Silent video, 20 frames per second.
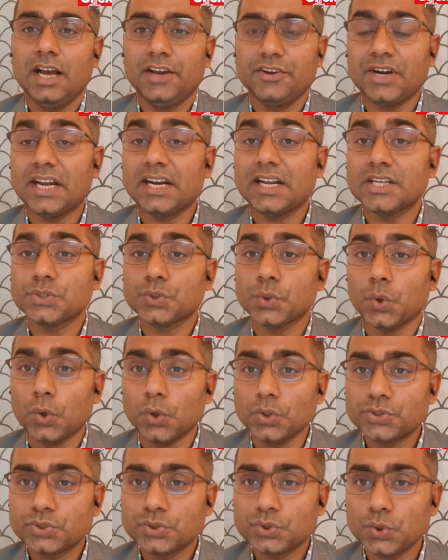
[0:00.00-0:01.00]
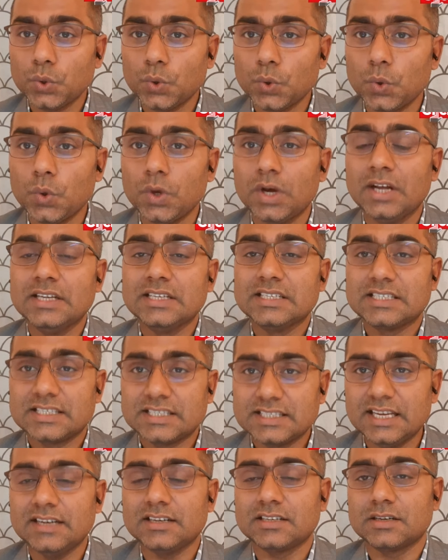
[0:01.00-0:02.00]
Iran has also
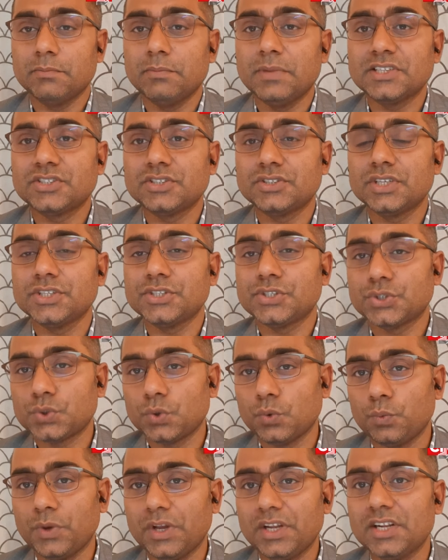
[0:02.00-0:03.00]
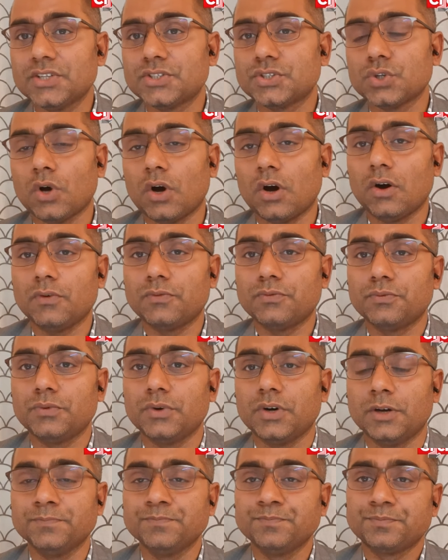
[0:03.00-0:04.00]
sent messages through various
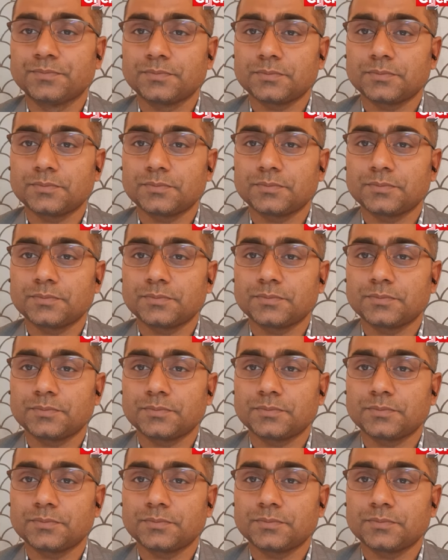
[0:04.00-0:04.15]
of uh,